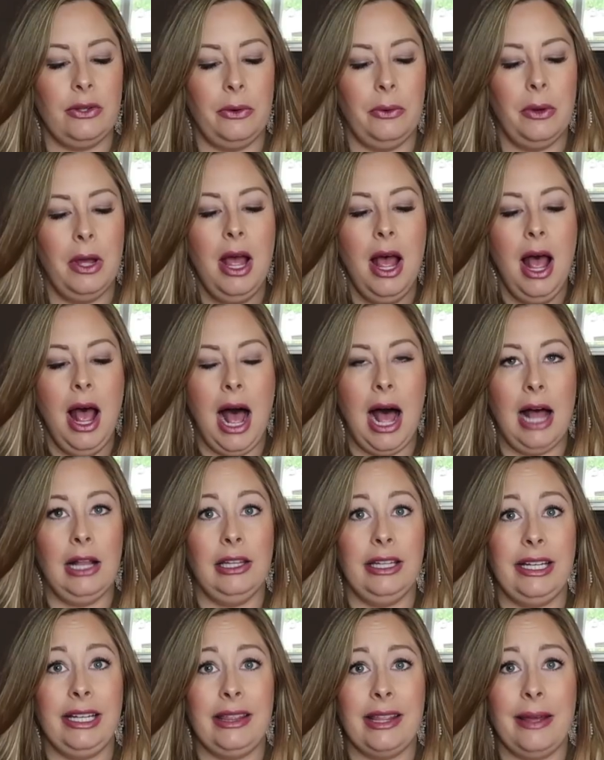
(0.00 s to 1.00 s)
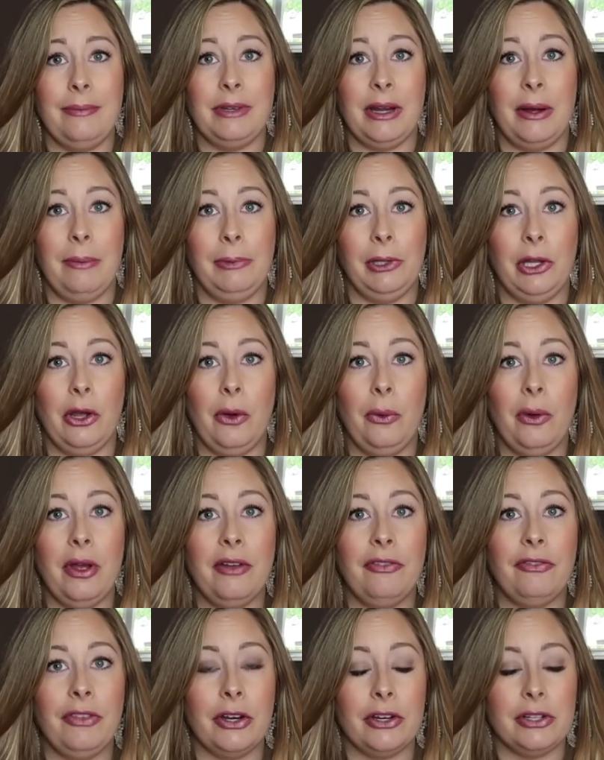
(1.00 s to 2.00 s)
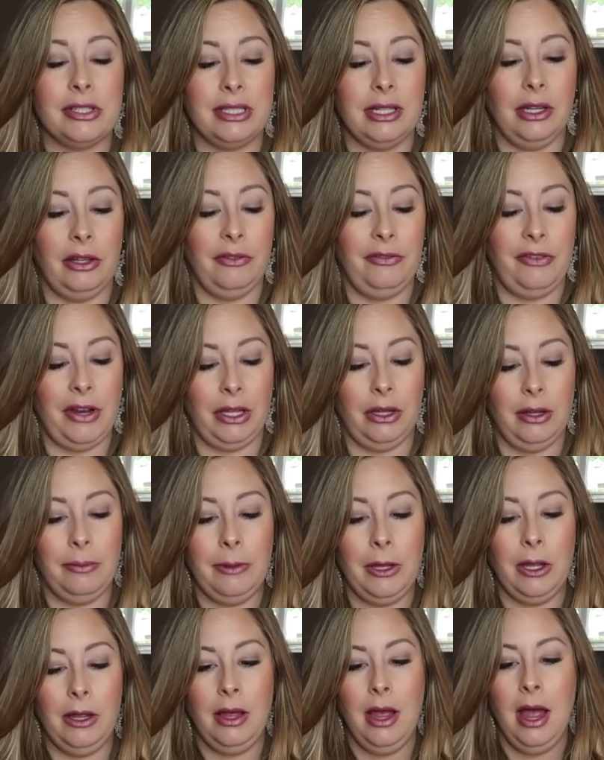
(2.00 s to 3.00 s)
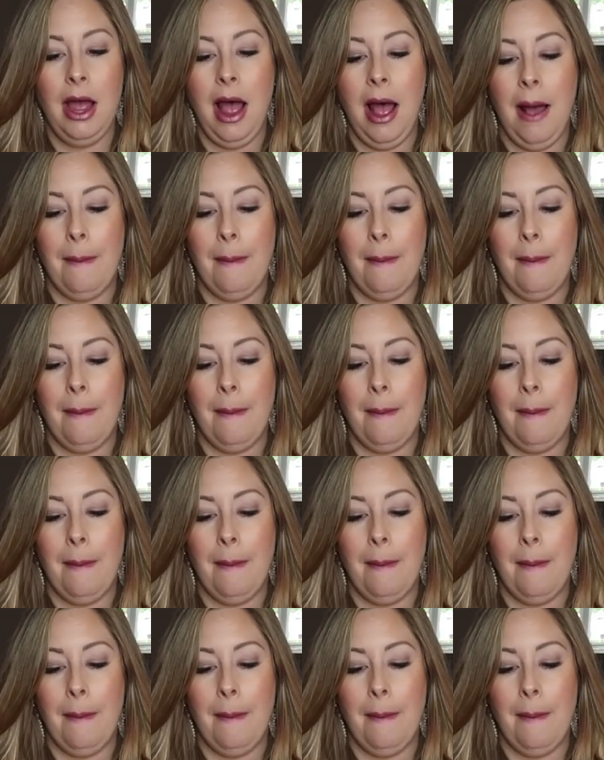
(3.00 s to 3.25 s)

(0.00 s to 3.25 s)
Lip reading: so I'll link them down below if they're still available.